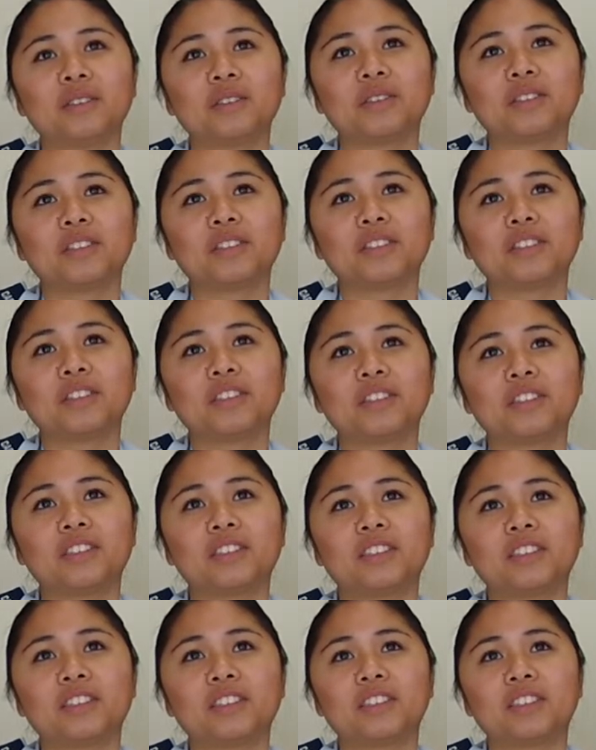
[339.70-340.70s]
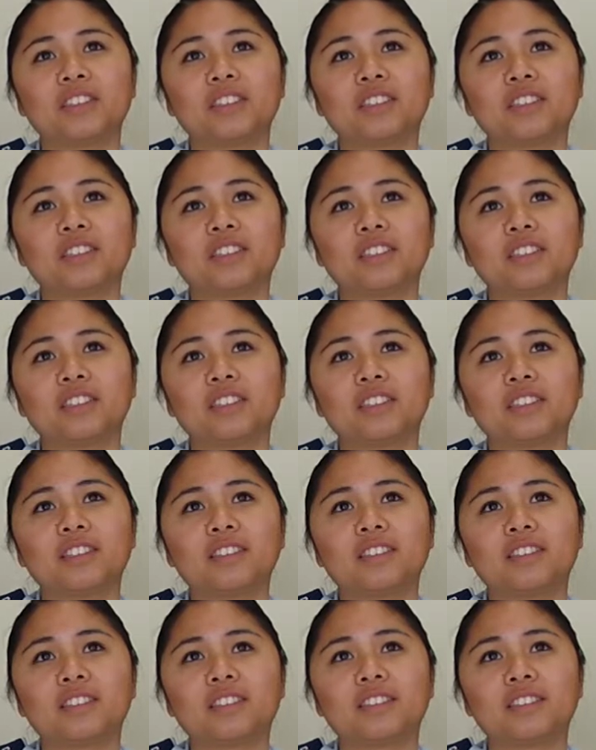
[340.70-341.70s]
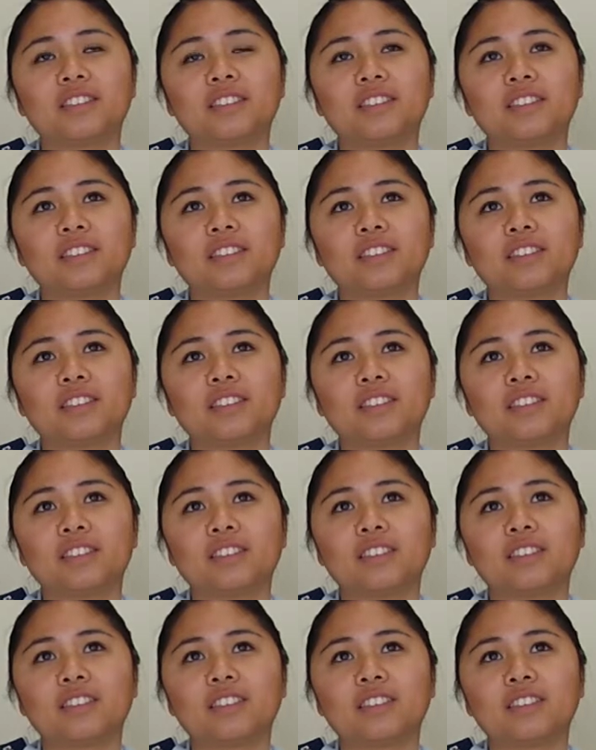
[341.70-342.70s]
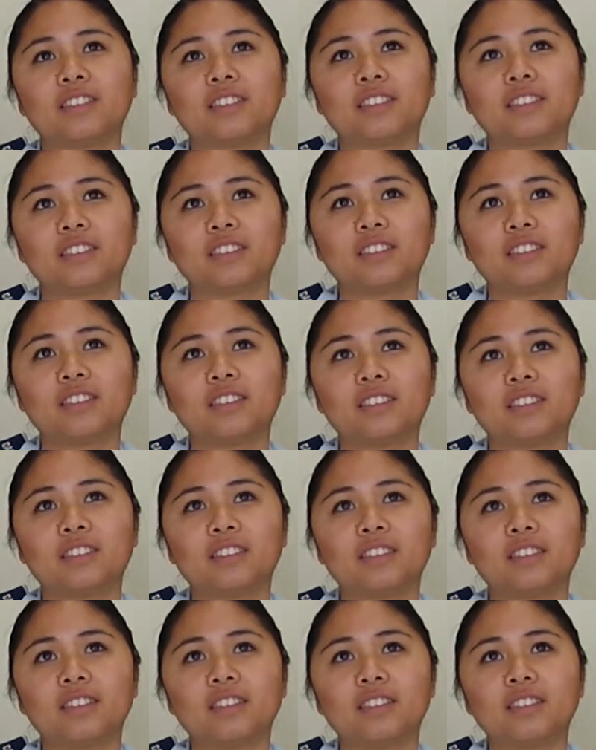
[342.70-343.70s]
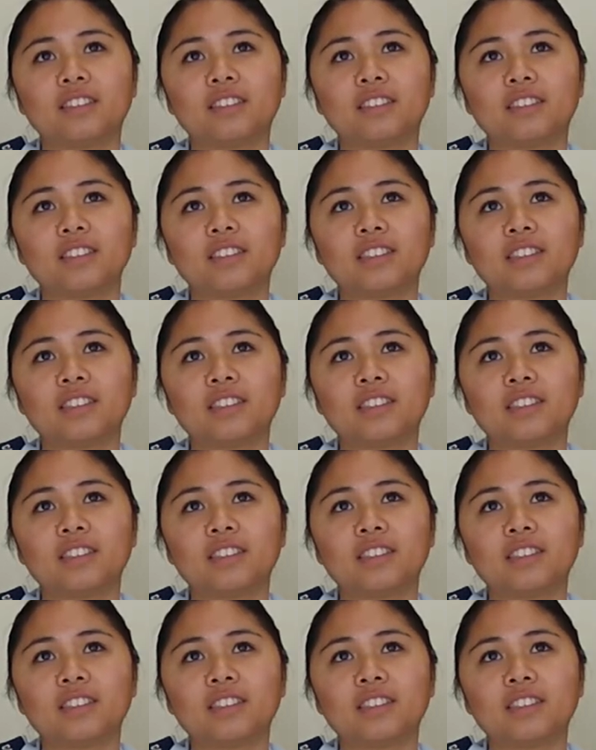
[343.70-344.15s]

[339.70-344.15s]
This person isn't speaking.